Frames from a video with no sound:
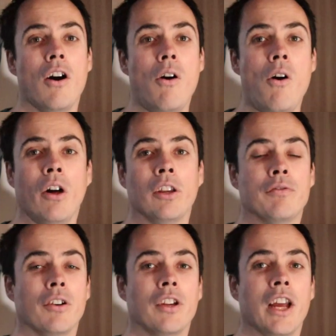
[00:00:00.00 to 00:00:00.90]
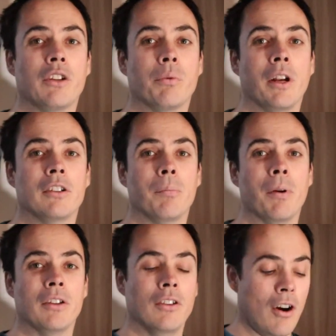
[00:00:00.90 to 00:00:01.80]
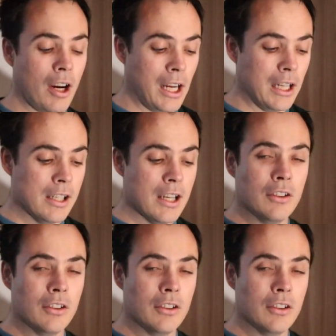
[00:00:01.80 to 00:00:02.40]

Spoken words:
or on the front hitch when it's a bit darker.